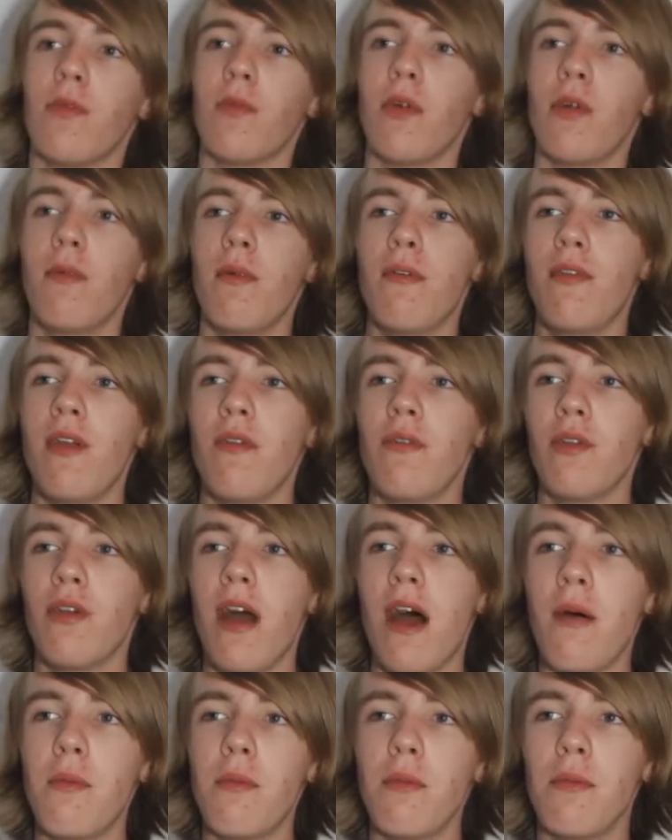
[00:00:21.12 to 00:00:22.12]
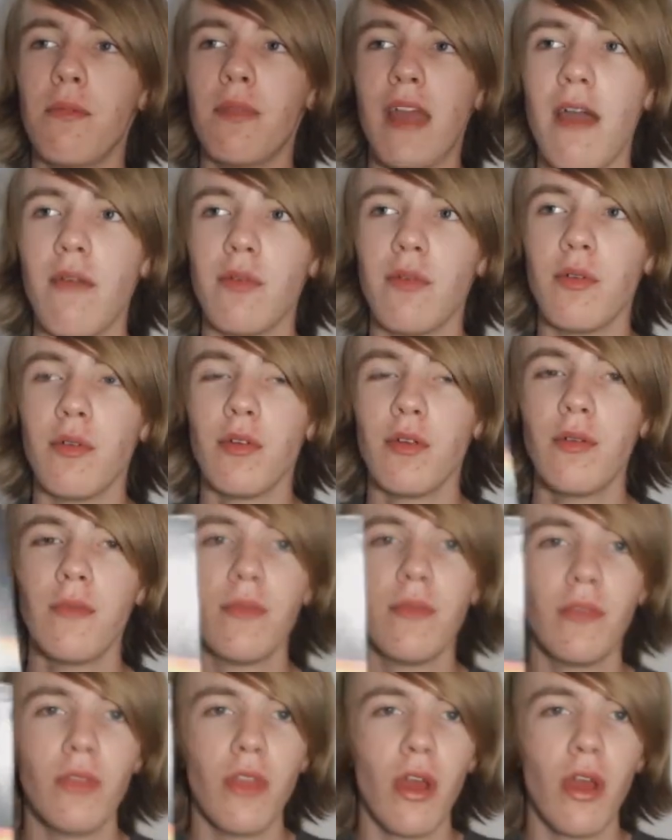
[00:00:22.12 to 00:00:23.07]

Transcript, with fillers: one of my favorite albums ever,